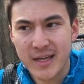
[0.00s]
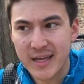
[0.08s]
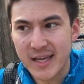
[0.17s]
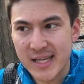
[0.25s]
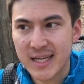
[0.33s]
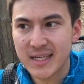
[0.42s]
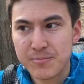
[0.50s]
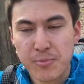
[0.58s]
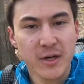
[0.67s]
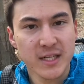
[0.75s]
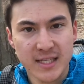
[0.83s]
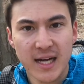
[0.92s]
it is
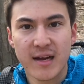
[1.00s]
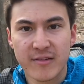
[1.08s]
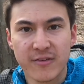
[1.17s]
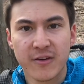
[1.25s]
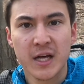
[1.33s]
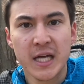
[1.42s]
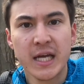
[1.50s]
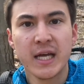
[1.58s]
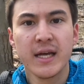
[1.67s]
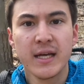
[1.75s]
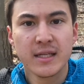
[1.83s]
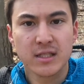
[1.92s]
pretty tough.
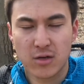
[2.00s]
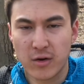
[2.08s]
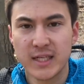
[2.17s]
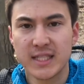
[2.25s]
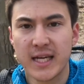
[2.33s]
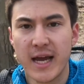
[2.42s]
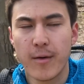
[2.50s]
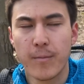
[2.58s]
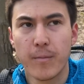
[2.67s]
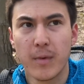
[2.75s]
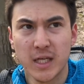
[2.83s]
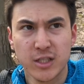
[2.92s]
It's crazy how
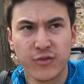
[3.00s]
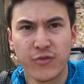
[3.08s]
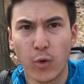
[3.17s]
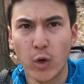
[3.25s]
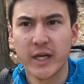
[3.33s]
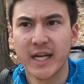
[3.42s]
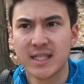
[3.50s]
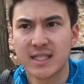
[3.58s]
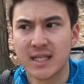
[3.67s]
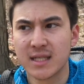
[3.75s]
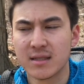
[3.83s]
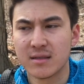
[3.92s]
much 4 days
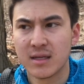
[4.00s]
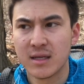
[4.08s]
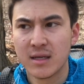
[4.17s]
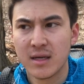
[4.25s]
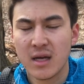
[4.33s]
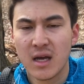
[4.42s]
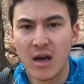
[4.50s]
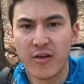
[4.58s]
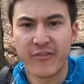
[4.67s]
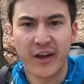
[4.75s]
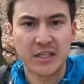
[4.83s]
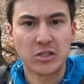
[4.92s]
can
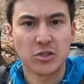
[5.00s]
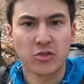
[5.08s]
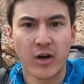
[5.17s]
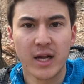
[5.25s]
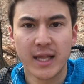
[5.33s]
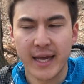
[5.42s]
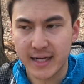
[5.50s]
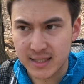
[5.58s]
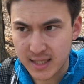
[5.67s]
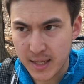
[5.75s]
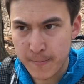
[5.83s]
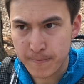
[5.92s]
affect your trail
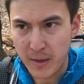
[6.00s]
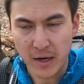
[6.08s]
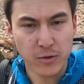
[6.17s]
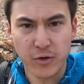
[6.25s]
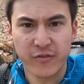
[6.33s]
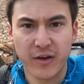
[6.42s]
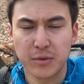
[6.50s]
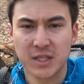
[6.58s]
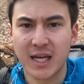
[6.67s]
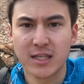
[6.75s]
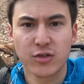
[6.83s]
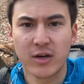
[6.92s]
legs. I don't know if I was
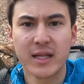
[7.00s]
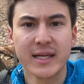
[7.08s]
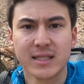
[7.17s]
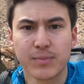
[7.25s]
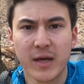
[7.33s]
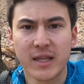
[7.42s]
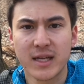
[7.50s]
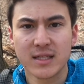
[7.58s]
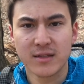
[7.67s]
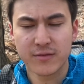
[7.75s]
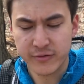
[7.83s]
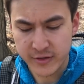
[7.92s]
getting trail legs by the end
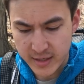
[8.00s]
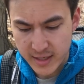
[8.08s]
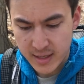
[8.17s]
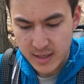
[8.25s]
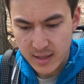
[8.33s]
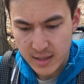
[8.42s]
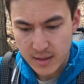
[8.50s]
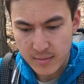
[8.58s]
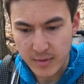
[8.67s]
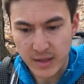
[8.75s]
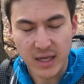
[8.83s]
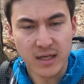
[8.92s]
of
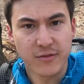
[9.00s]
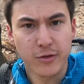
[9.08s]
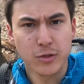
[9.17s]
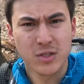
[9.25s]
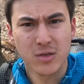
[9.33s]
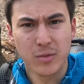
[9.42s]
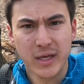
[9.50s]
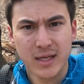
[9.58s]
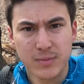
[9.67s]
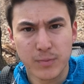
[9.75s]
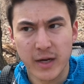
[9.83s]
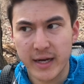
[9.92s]
those 2 weeks,
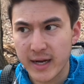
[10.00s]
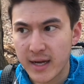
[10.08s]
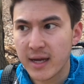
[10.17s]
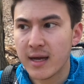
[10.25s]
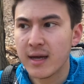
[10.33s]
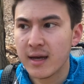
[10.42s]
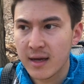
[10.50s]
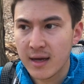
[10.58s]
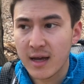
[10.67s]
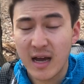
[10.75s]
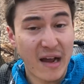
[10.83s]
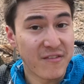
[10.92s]
but
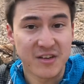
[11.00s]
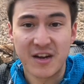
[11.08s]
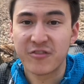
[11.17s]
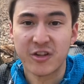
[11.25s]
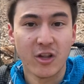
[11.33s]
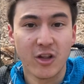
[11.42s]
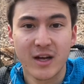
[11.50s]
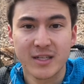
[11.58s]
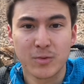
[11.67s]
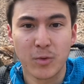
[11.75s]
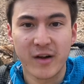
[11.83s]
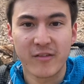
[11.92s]
I've definitely
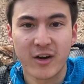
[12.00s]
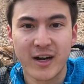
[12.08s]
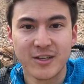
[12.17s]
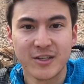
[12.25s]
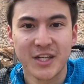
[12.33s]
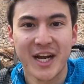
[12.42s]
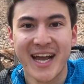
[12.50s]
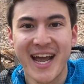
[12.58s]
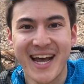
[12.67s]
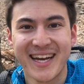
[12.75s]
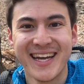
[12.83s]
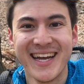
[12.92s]
lost whatever energy I
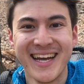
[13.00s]
had.